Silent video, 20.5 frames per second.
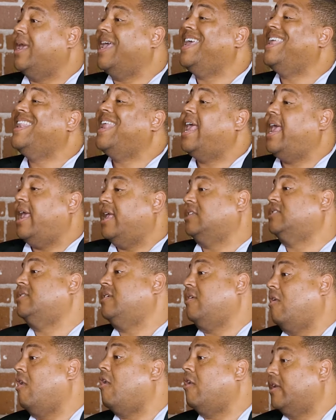enhance
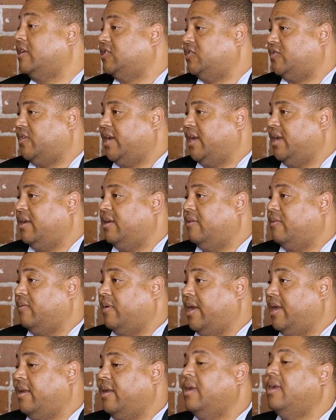their artistry,
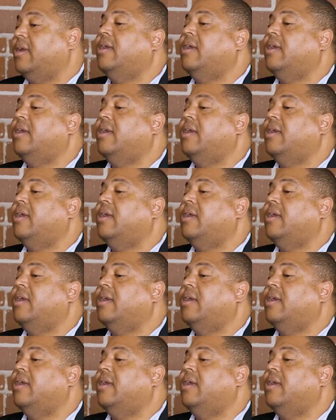right?